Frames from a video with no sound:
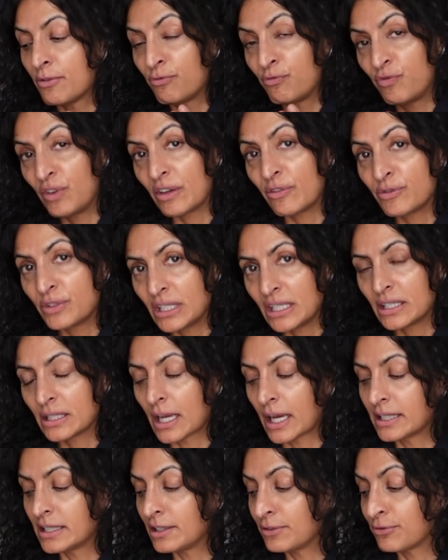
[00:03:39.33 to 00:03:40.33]

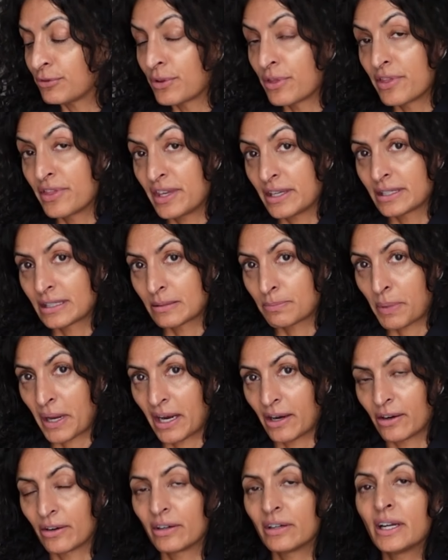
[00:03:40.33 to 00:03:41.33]
$15.90 for this
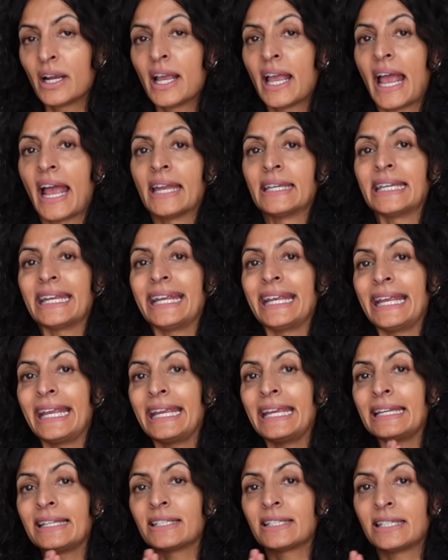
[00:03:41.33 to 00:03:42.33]
pair, and
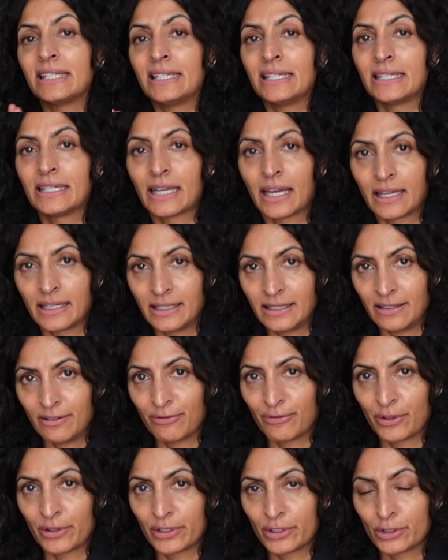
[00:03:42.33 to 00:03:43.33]
$18.90
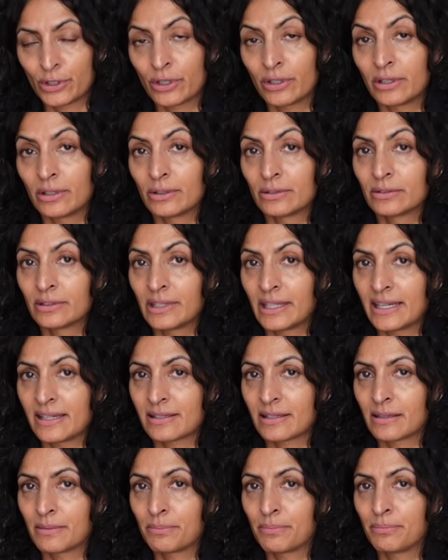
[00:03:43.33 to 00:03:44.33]
for the taller
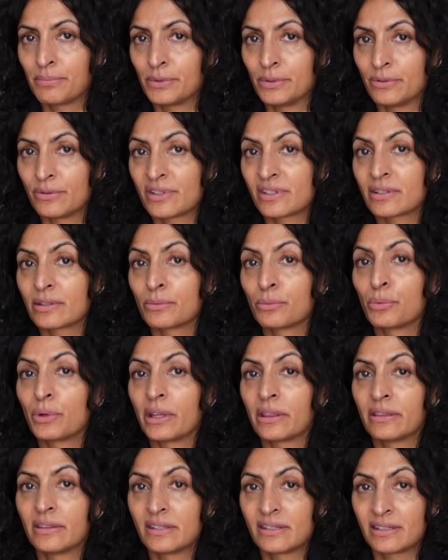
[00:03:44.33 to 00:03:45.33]
lace-up boots
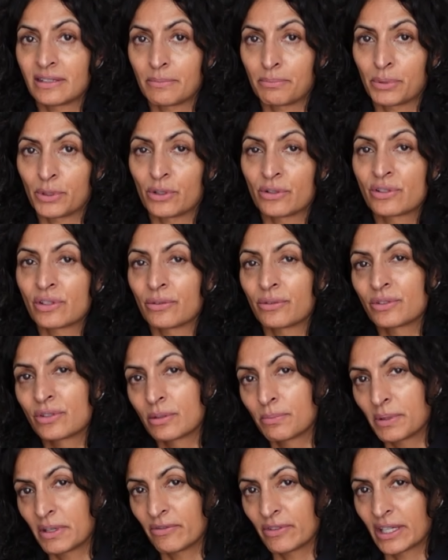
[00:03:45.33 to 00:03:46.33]
with the zipper. So there's
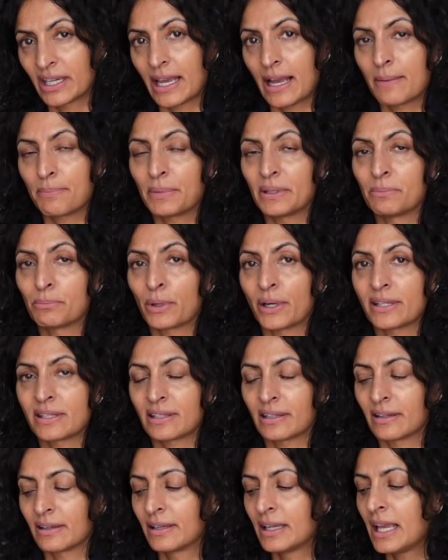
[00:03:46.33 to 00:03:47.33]
a bit of a gap in
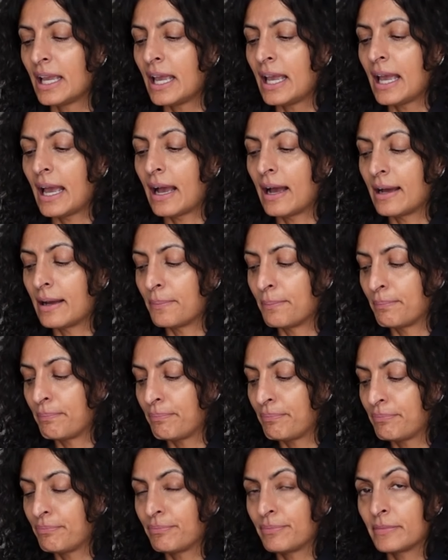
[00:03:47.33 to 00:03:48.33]
pricing.
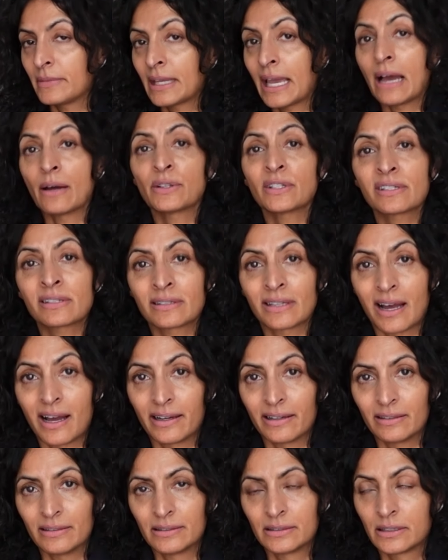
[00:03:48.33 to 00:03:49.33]
How to
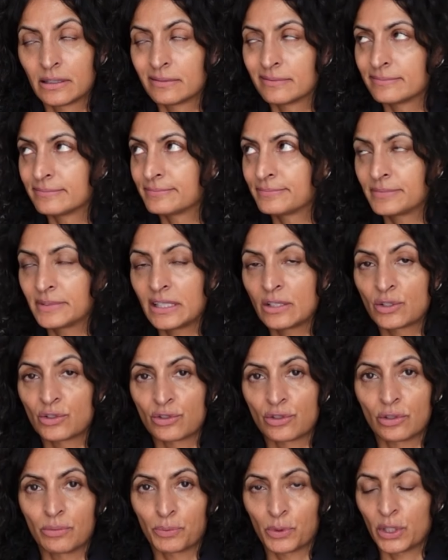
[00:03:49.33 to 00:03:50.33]
style. These are
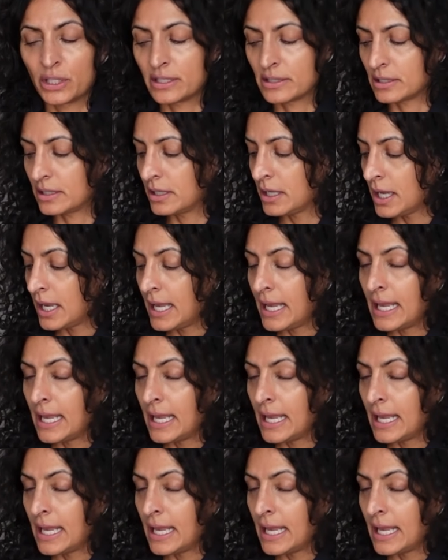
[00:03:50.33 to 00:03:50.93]
super easy.